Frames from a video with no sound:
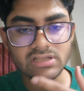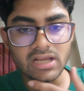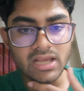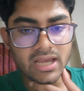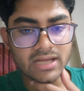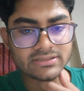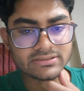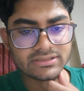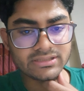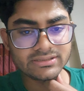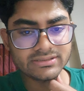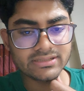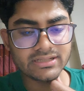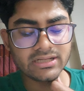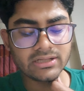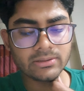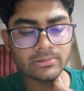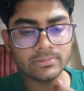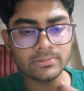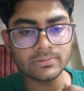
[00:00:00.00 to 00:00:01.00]
Adjust,
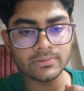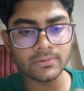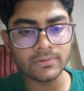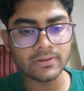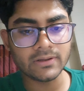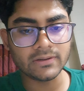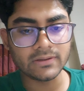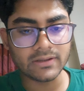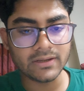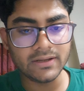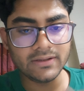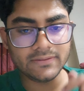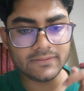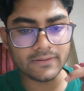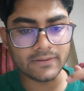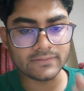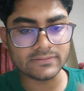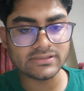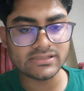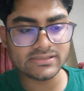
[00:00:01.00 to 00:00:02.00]
here we can get
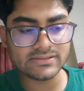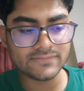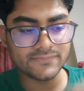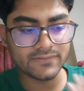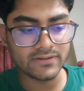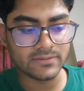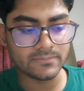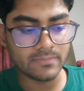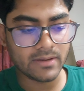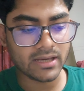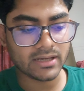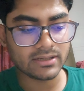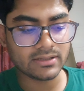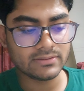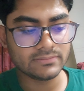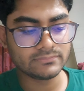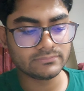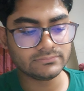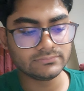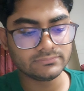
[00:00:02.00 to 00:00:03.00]
adjust feedback.
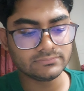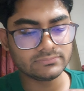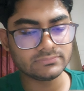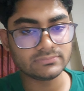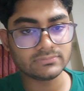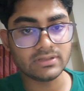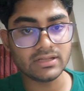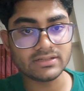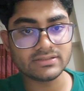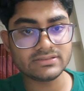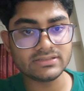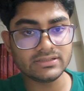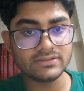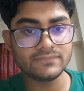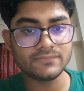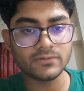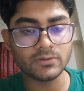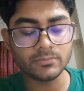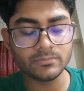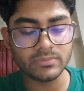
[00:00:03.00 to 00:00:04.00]
That's it
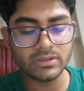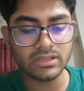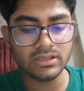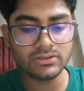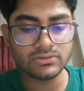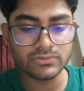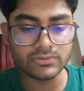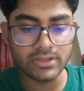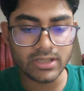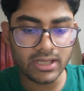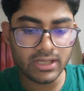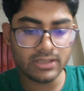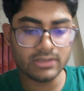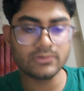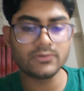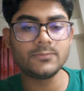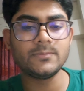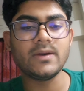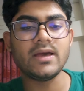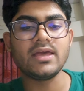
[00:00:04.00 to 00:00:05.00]
from me today.
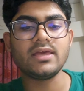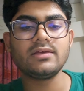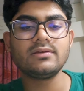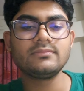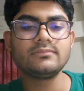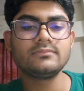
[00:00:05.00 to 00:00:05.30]
Goodbye.